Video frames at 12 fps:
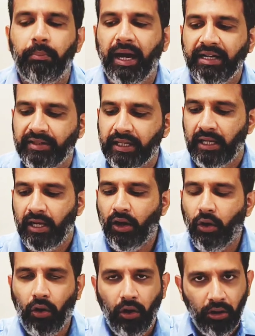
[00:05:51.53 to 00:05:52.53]
But
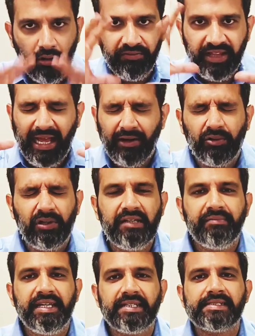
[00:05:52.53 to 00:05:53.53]
all of that
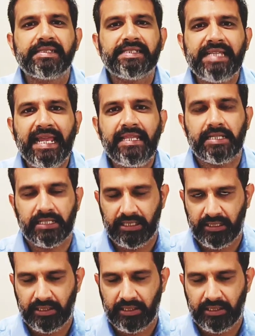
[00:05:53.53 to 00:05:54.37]
only makes sense